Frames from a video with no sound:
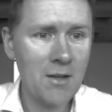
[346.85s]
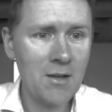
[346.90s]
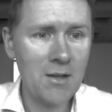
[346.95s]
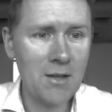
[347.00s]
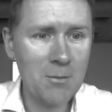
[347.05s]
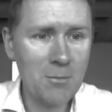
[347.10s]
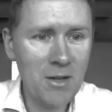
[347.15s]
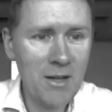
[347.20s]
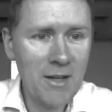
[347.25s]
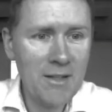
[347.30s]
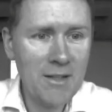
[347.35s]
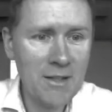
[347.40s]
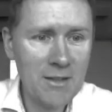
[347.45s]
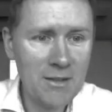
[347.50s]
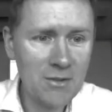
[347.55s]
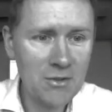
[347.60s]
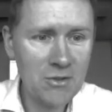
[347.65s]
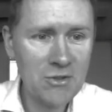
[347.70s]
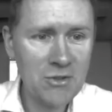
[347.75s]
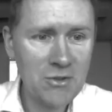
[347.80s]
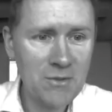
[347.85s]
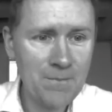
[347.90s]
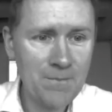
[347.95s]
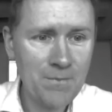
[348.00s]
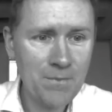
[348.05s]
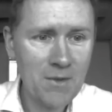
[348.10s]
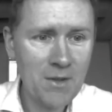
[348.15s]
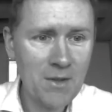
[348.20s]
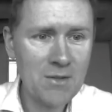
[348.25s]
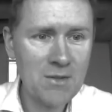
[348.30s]
In plain English,
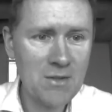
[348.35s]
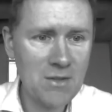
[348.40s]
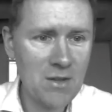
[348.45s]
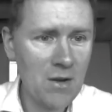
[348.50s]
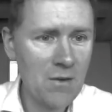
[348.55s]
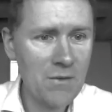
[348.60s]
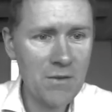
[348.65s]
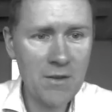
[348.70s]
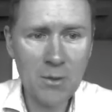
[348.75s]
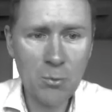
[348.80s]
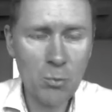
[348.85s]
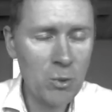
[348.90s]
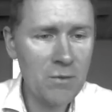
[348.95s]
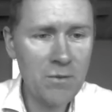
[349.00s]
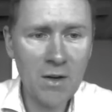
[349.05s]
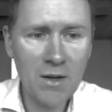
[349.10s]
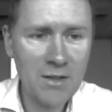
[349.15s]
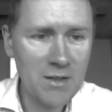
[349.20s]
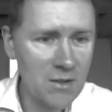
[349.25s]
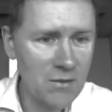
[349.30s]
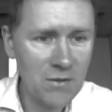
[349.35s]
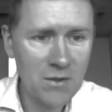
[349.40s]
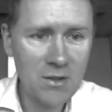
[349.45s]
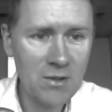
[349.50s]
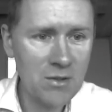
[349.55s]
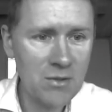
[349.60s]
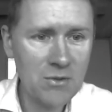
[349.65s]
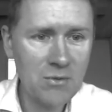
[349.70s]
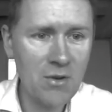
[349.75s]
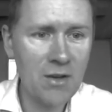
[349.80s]
stuff that we find
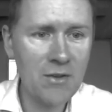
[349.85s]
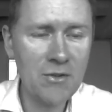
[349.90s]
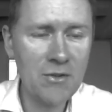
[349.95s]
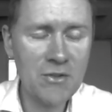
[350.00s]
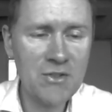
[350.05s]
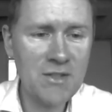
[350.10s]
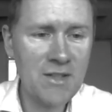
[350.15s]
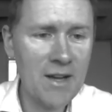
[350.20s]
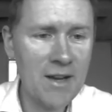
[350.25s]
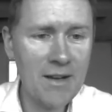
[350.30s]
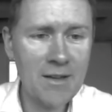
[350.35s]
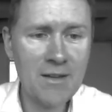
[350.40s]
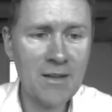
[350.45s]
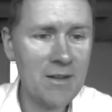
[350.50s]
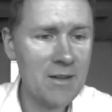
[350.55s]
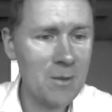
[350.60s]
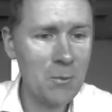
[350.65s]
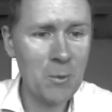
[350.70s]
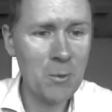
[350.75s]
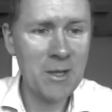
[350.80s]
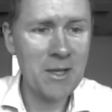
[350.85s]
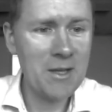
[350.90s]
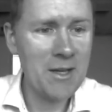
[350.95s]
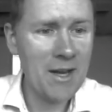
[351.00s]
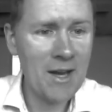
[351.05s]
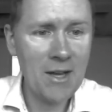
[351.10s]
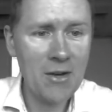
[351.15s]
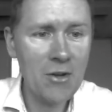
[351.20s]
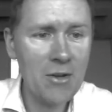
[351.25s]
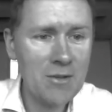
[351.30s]
difficult to understand and that we
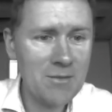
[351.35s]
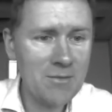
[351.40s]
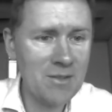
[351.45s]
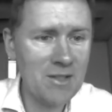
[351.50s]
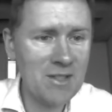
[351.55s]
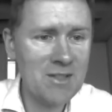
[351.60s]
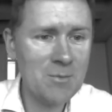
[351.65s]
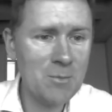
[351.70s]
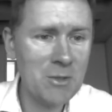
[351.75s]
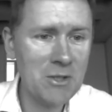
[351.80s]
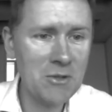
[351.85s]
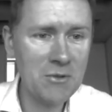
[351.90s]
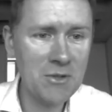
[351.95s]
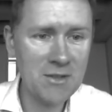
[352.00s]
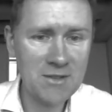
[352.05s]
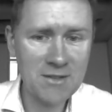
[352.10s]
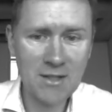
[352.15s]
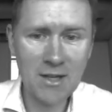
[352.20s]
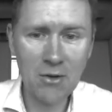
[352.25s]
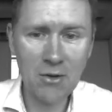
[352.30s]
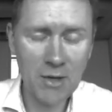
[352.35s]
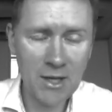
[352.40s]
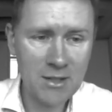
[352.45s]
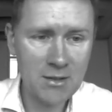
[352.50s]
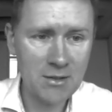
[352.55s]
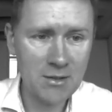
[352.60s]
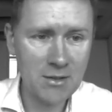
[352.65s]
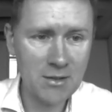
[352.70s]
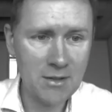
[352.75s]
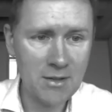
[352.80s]
cannot experience
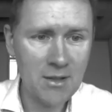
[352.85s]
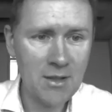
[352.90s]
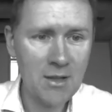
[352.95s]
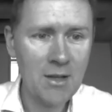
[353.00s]
directly,